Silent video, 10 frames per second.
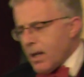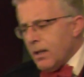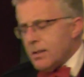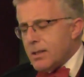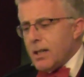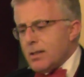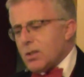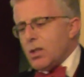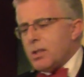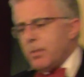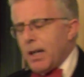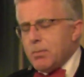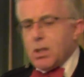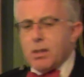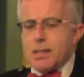And it said, excuse me,
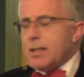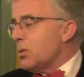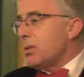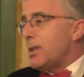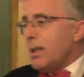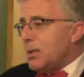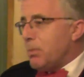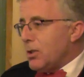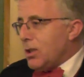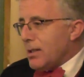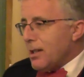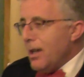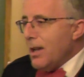I'm doing this little research project